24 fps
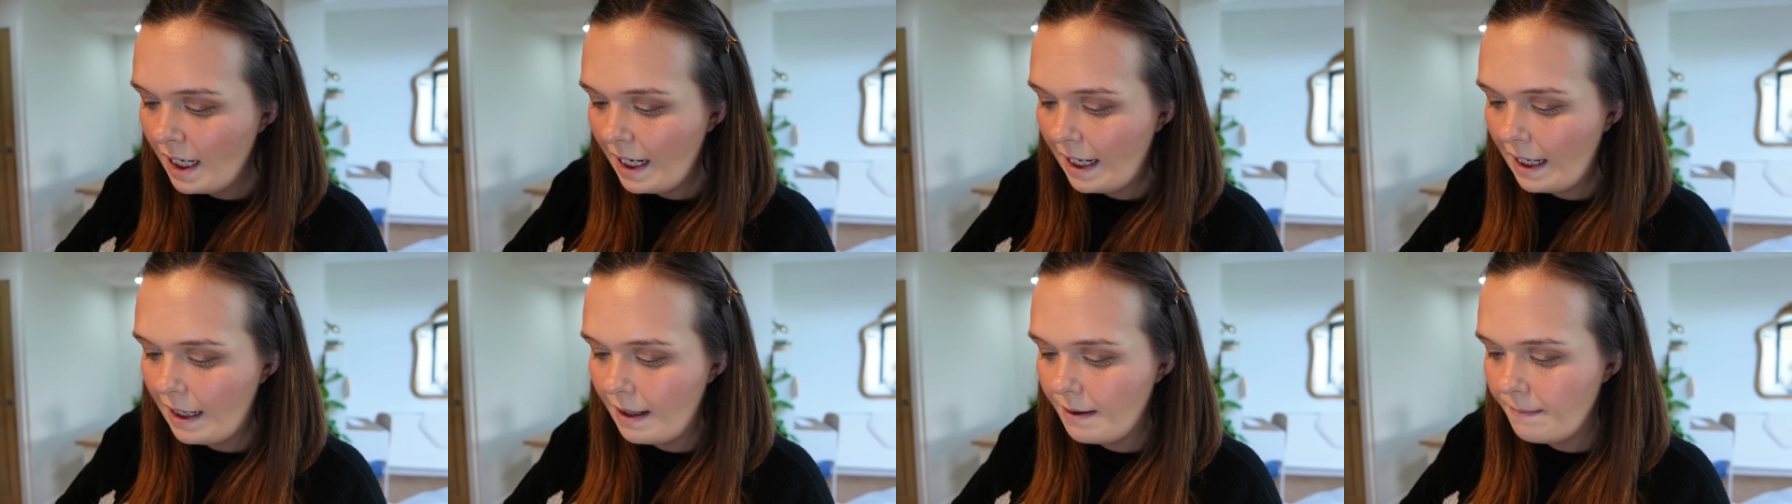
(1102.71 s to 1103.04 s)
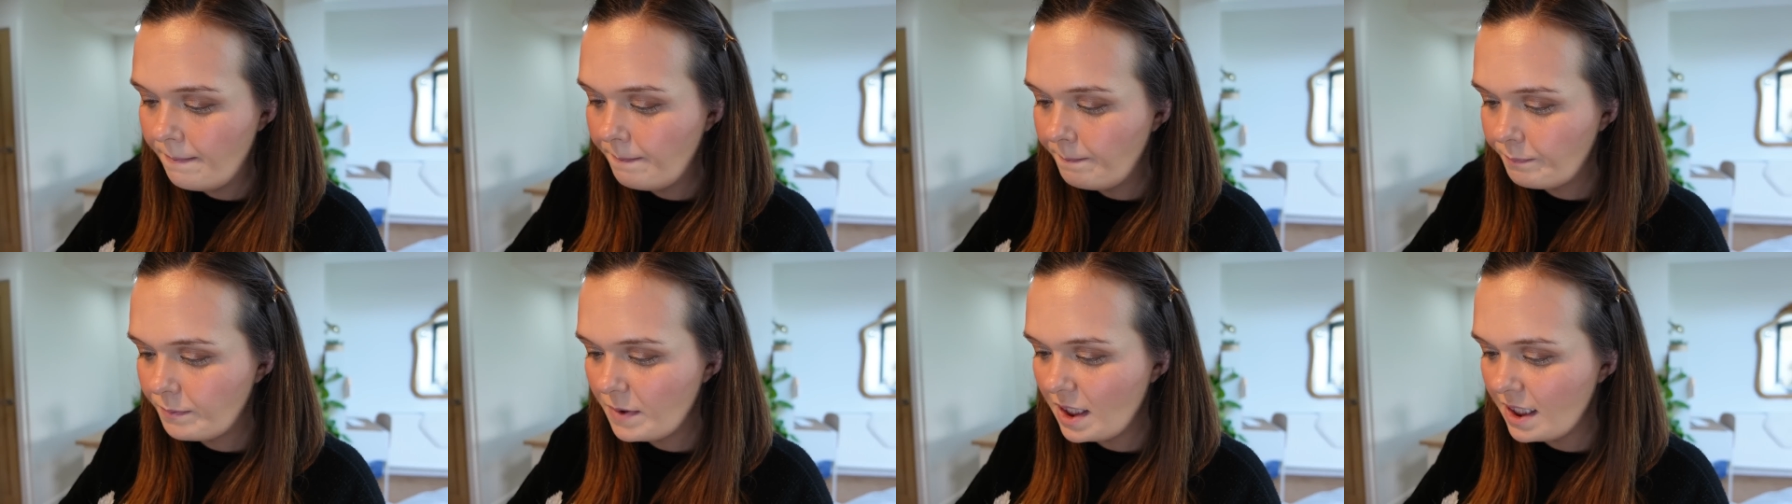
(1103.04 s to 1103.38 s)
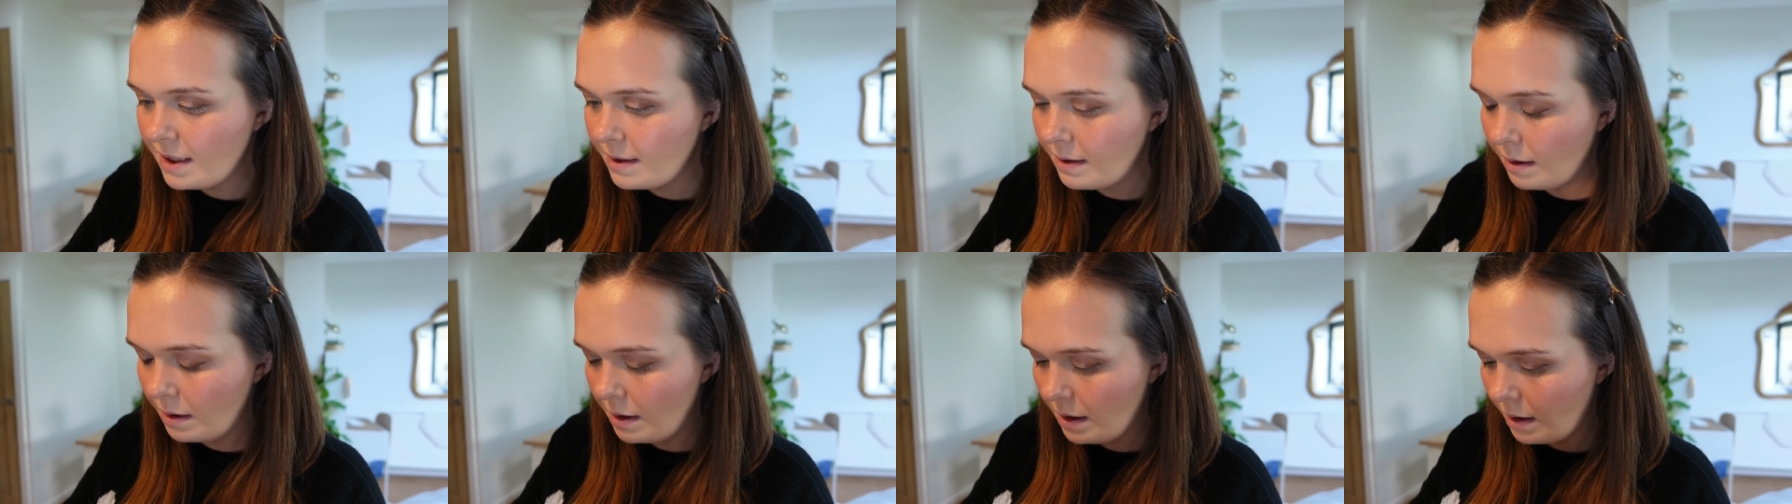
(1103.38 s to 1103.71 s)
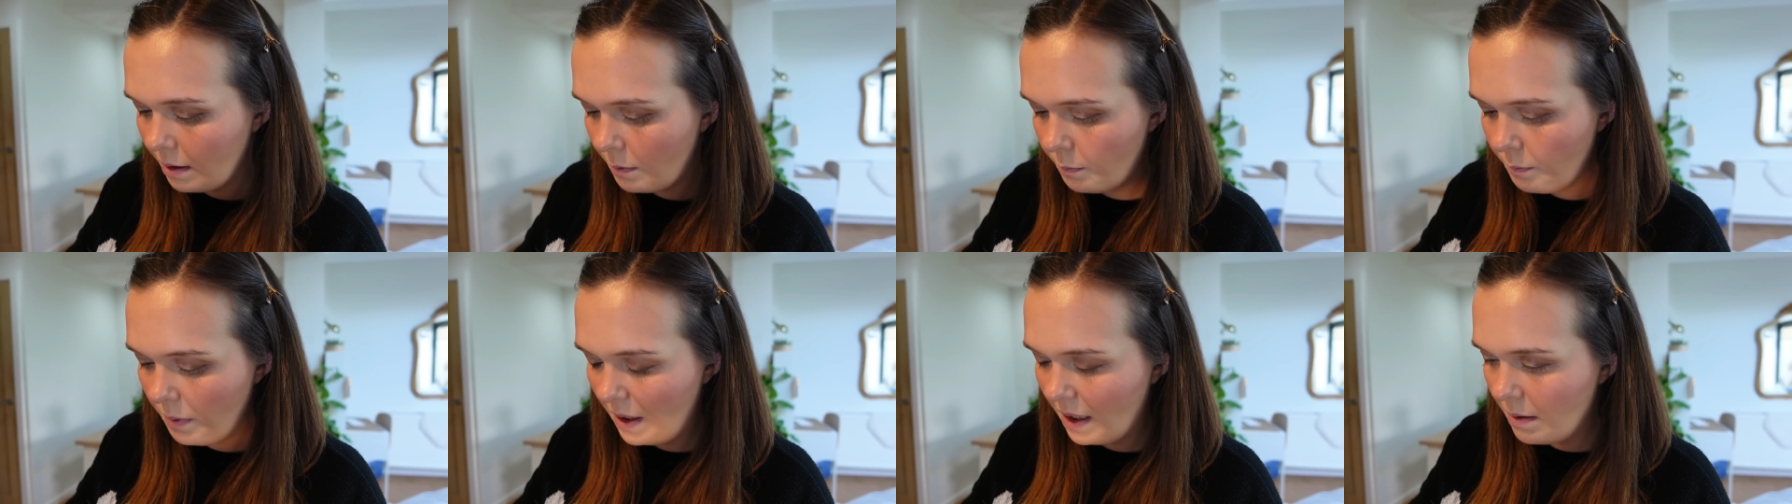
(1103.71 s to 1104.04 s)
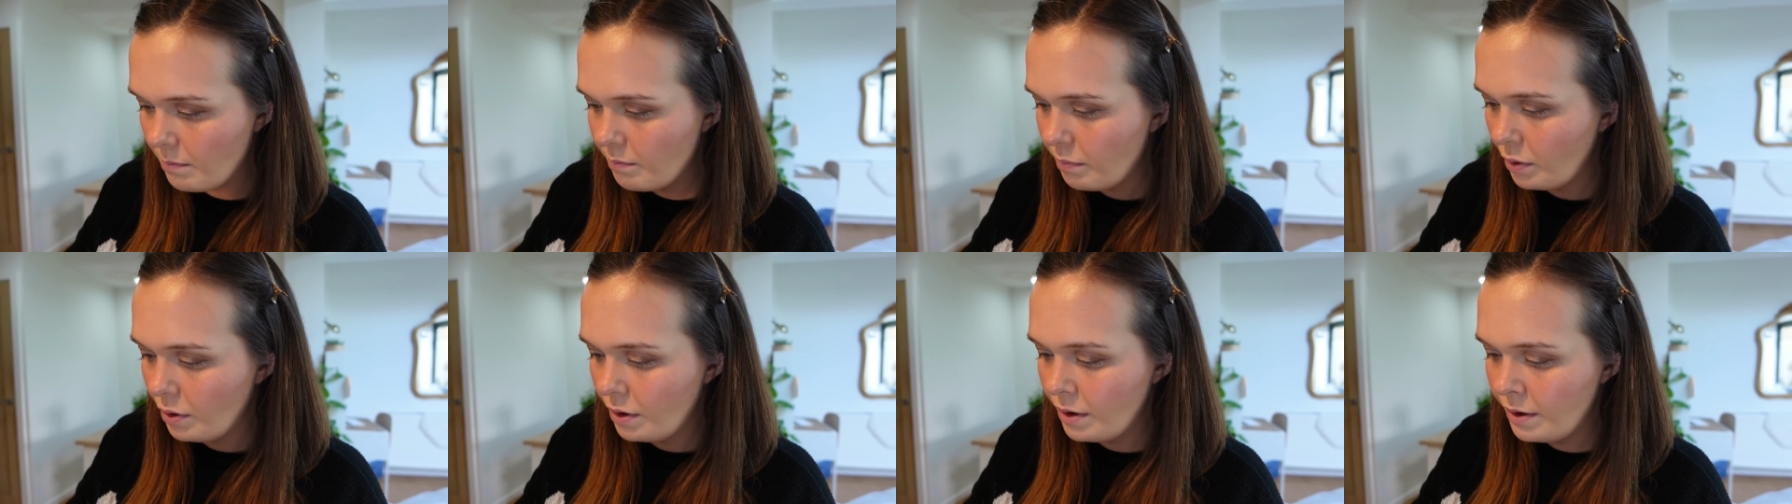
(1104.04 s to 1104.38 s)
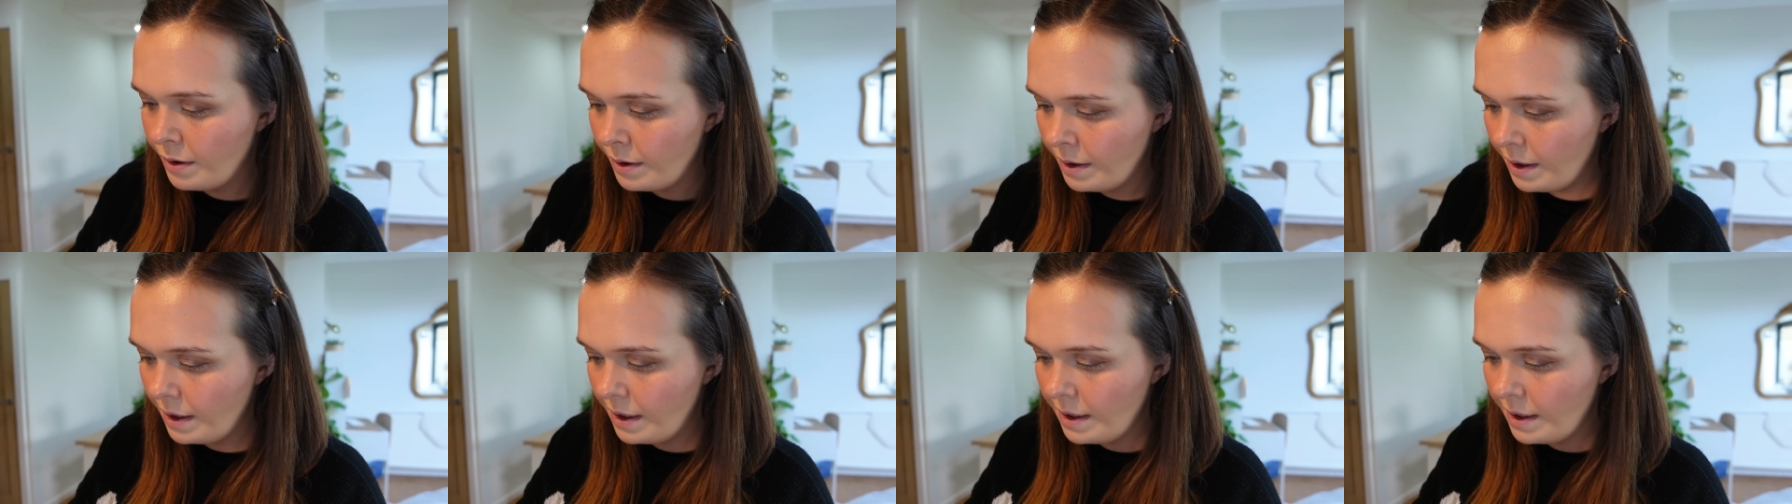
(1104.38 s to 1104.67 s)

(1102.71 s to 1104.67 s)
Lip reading: A slick back bun